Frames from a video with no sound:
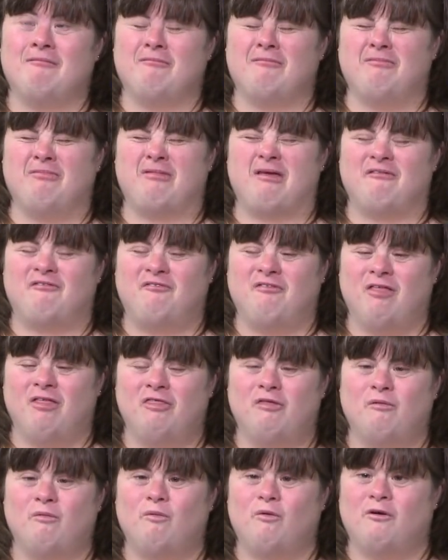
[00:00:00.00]
they feel
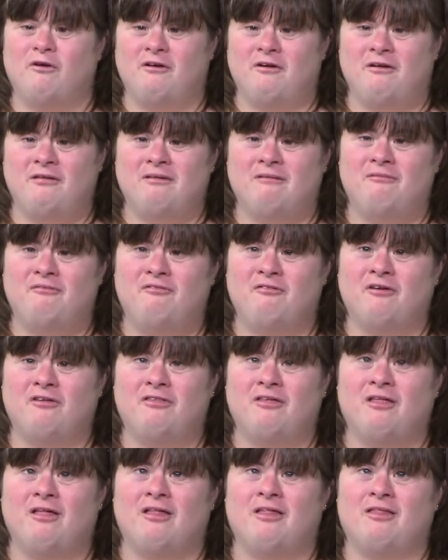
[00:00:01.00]
the words and feel
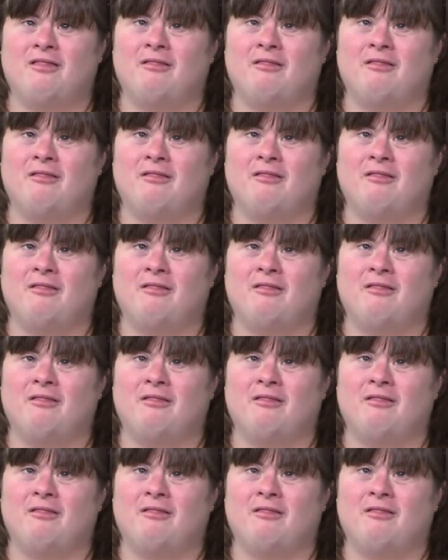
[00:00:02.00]
the